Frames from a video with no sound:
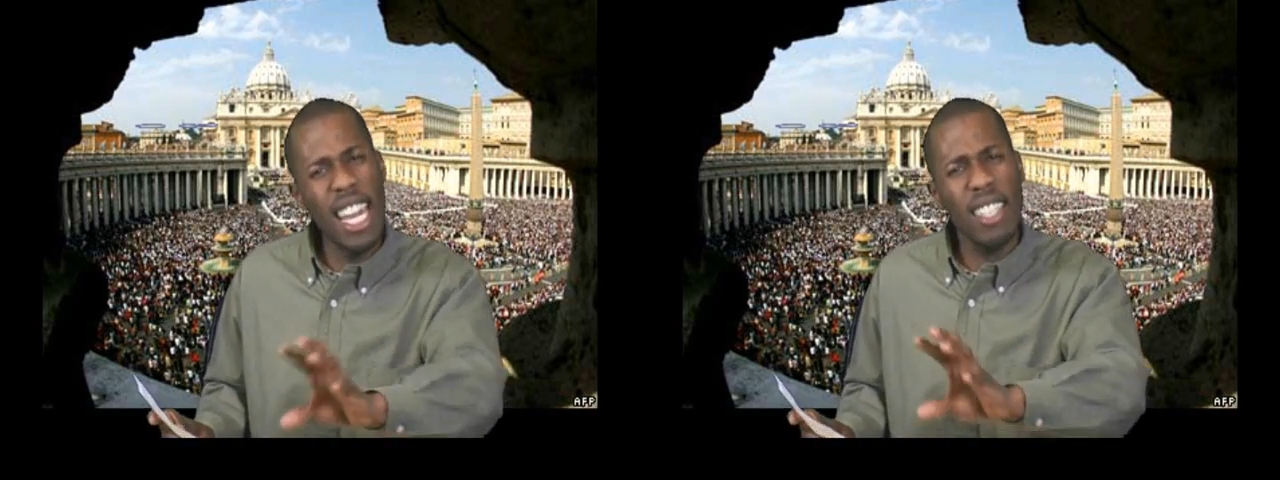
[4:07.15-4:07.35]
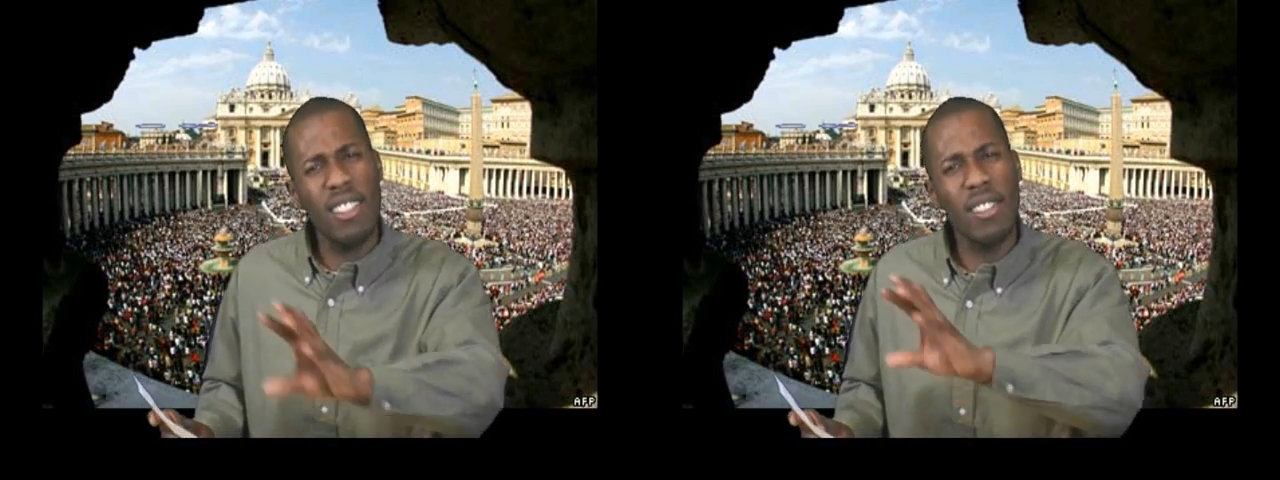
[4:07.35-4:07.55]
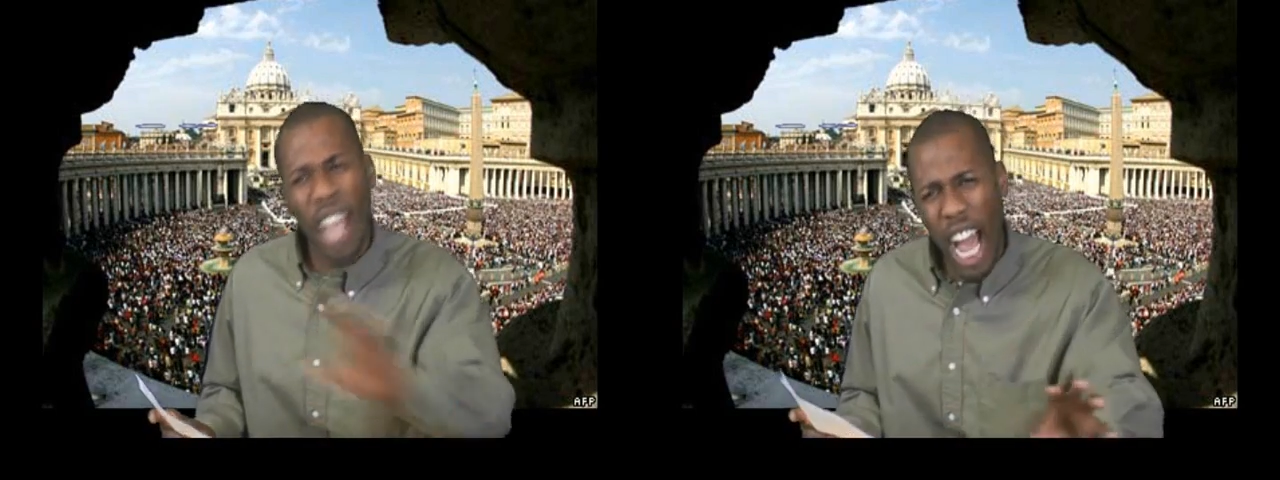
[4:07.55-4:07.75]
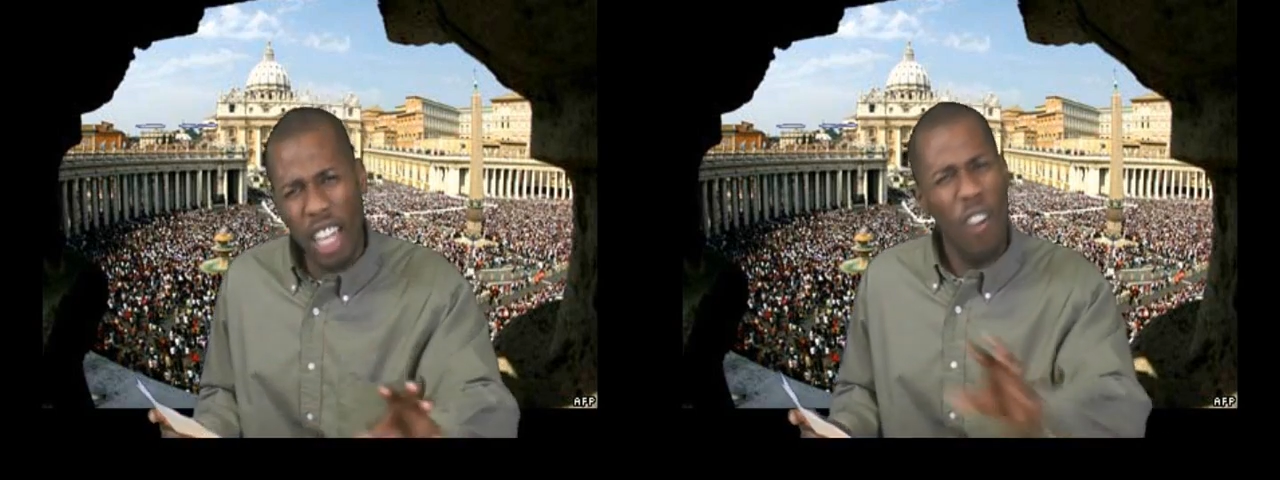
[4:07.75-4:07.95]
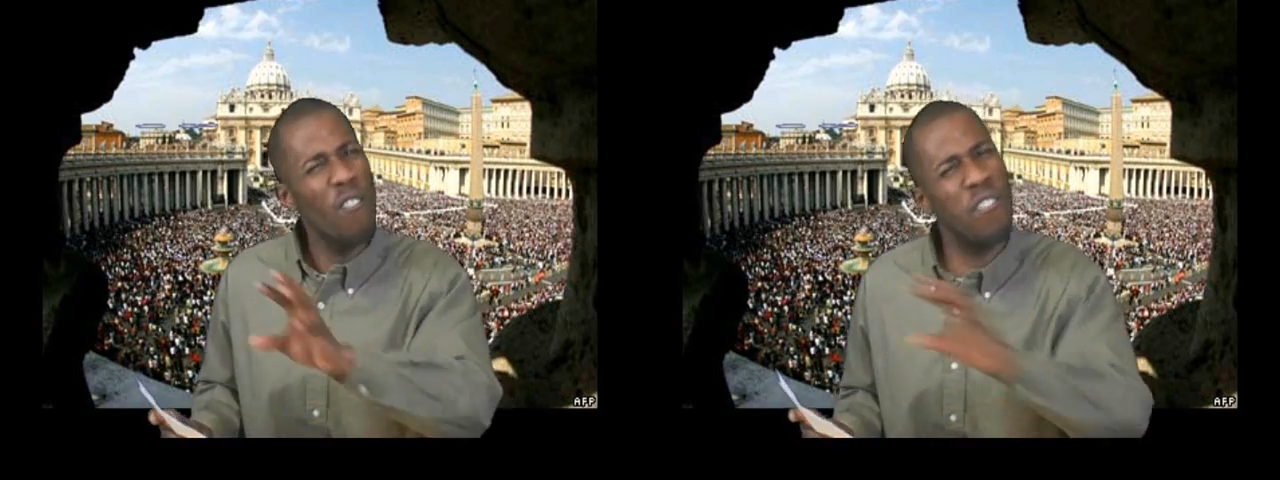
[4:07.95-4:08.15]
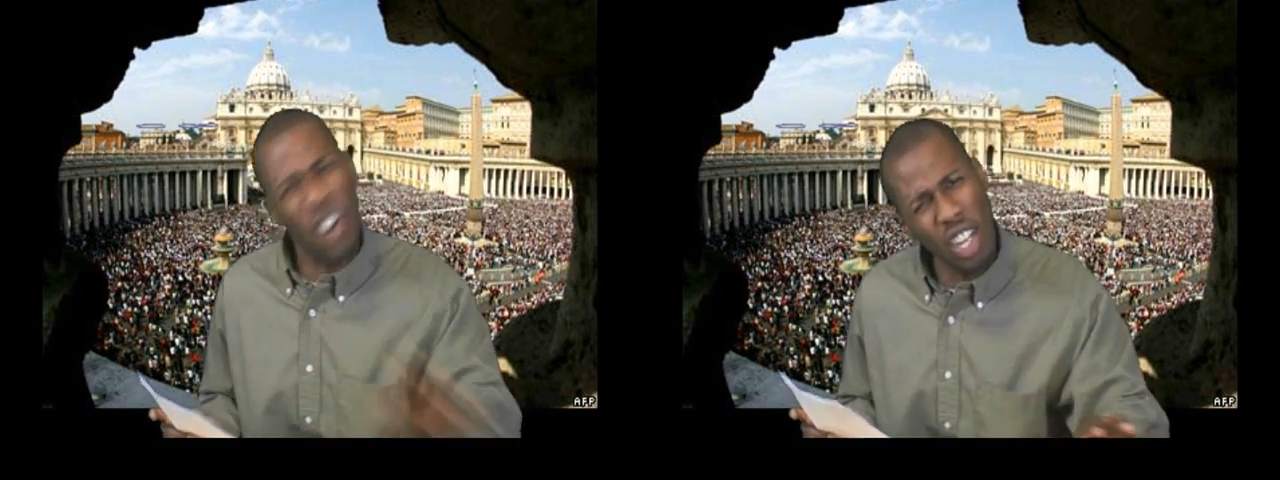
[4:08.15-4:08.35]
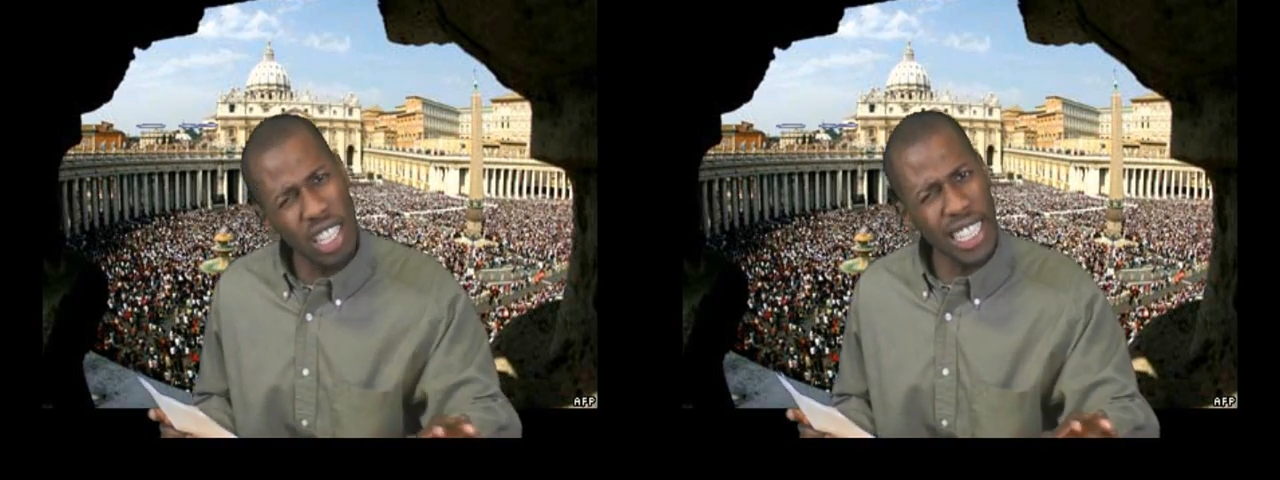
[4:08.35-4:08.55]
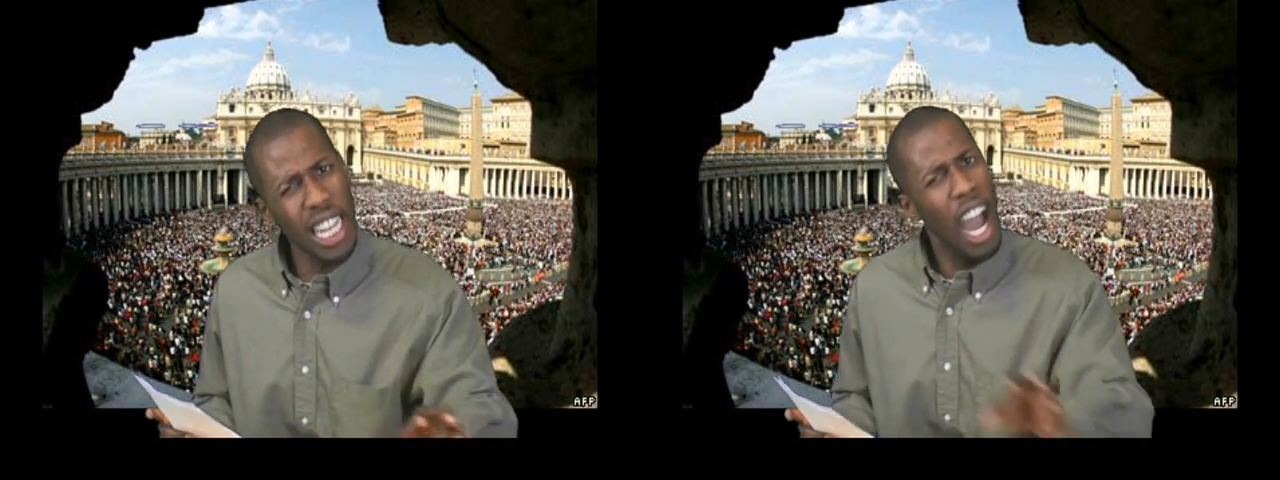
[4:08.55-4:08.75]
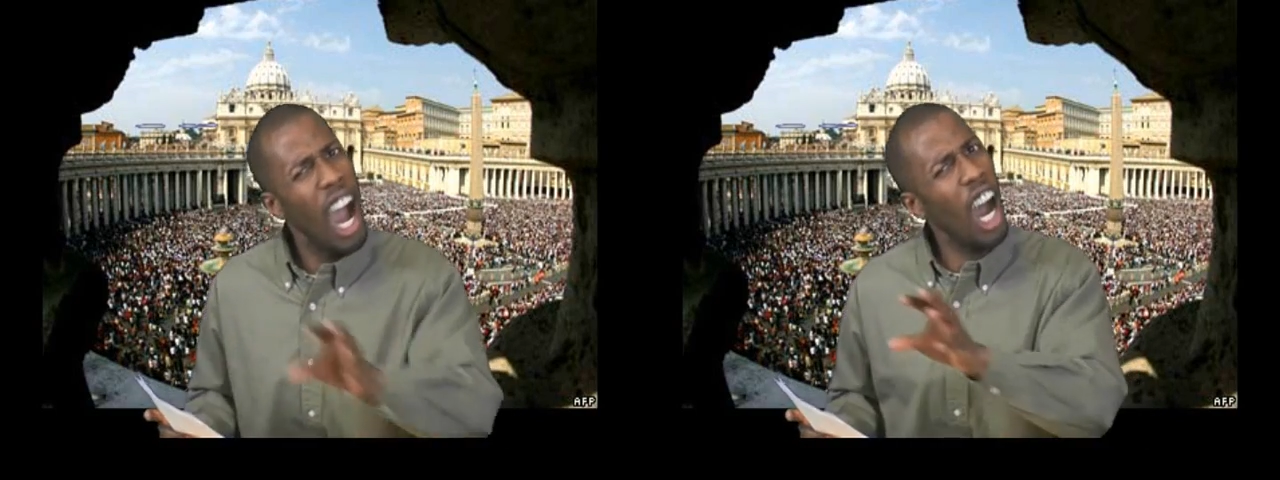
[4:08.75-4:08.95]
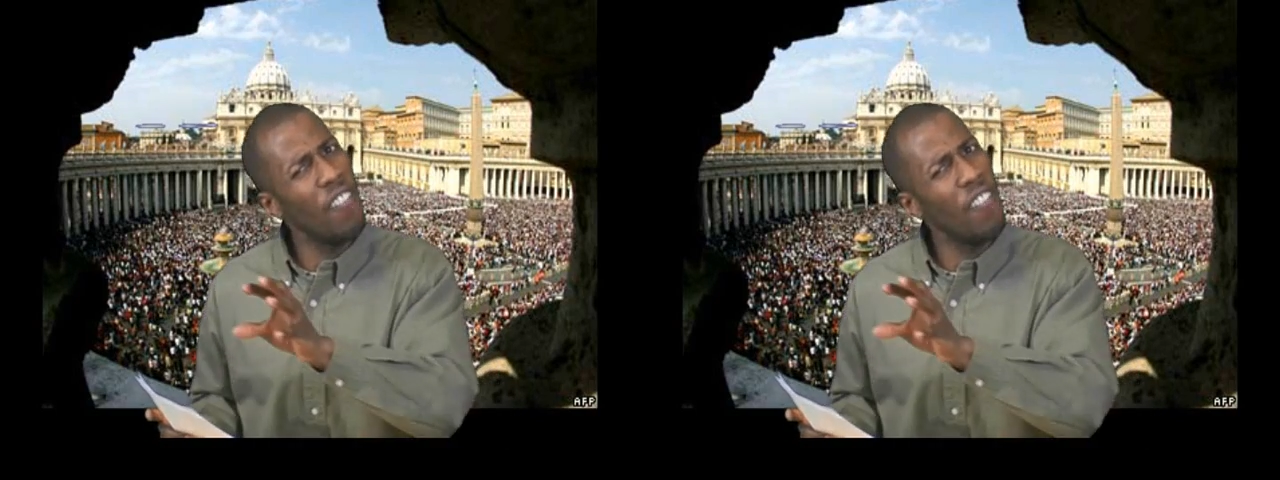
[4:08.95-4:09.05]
is not fully